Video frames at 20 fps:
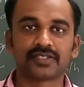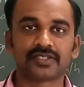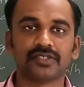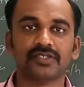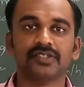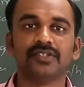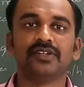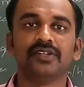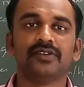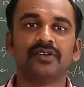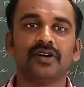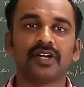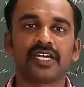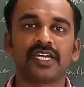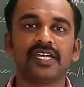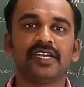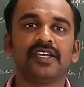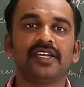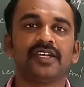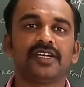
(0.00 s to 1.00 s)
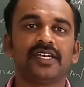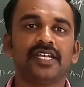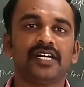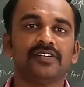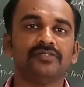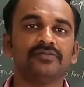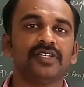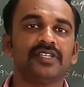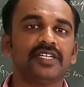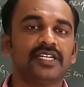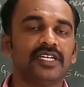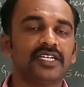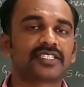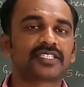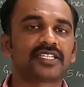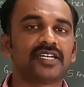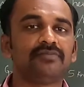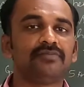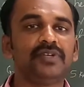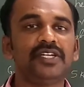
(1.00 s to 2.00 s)
So okay, now it
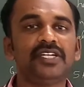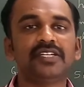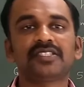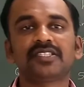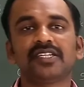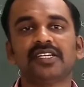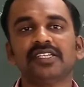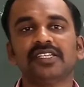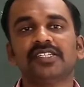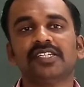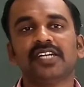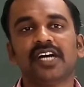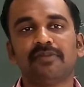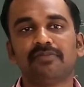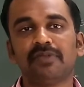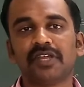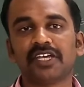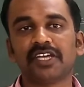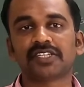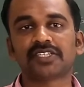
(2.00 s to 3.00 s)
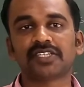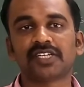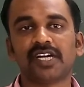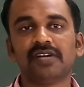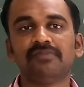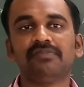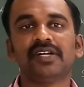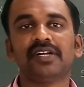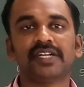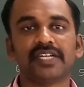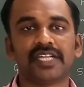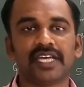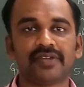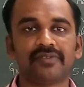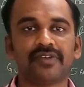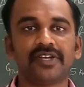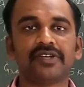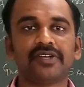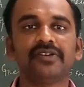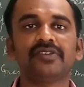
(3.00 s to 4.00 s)
completes the application of
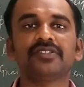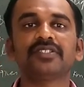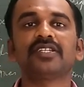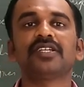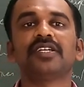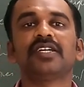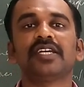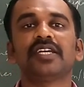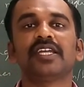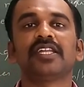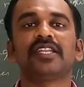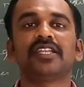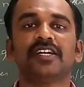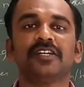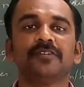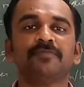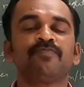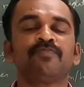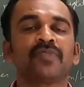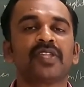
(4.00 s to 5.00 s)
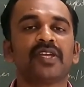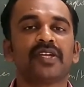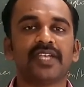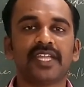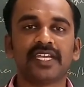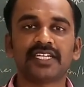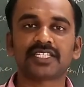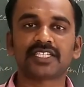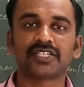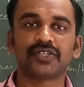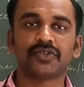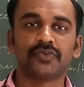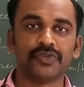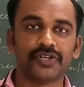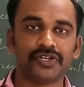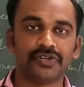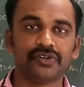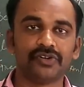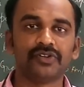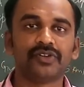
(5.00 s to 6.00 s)
derivatives. In our next
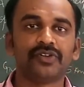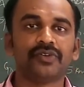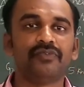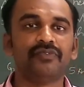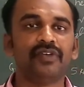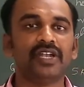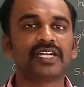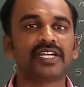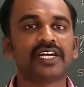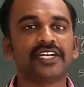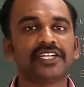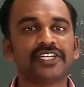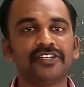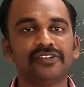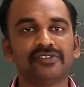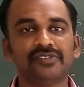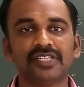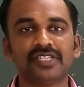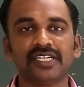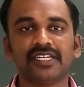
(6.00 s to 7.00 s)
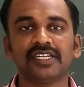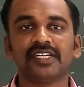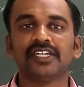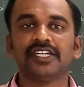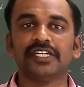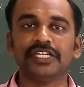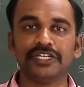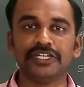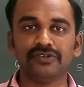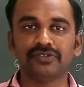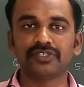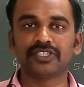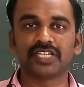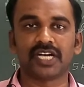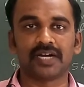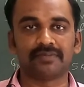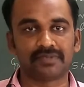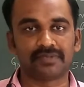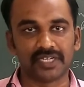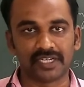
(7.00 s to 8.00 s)
video we'll continue the new
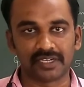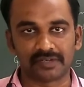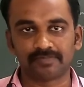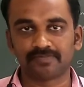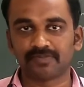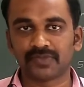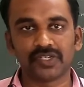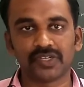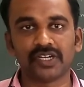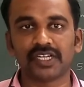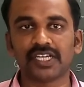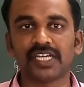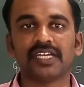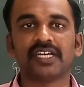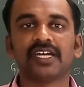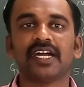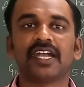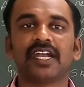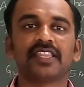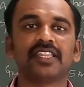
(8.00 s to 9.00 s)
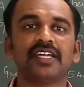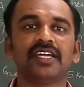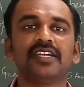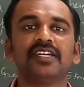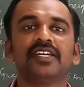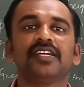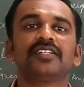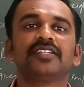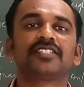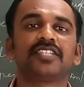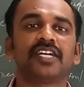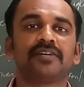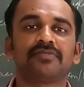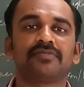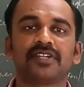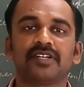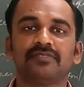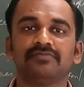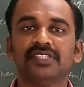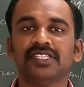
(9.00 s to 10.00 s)
chapter, okay, another
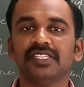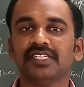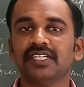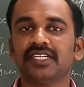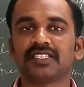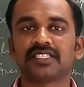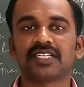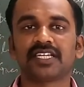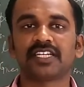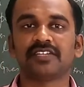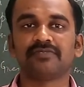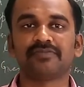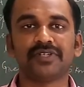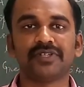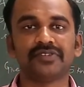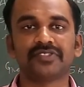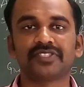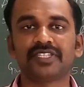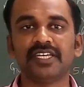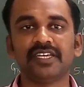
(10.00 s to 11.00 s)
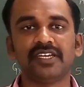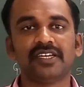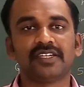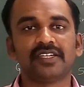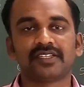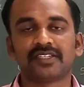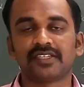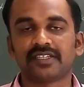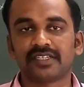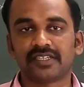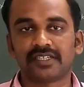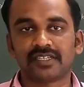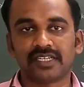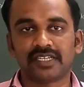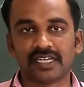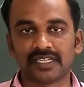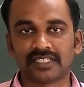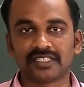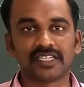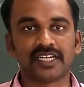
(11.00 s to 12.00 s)
chapter of the second
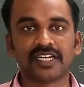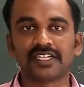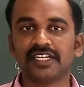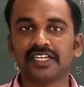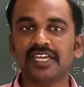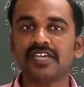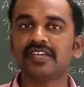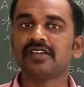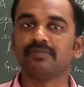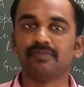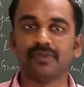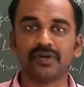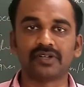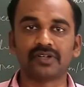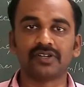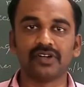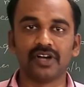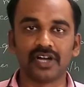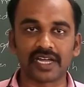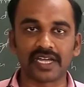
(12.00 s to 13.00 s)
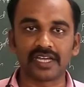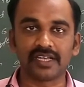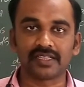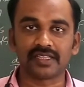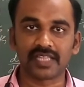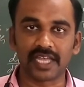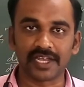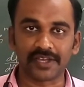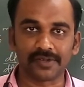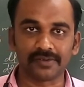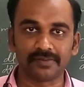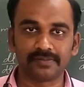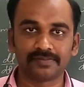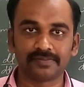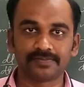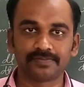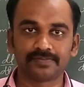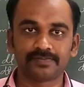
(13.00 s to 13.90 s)
PUC NCERT book. Okay, thank you.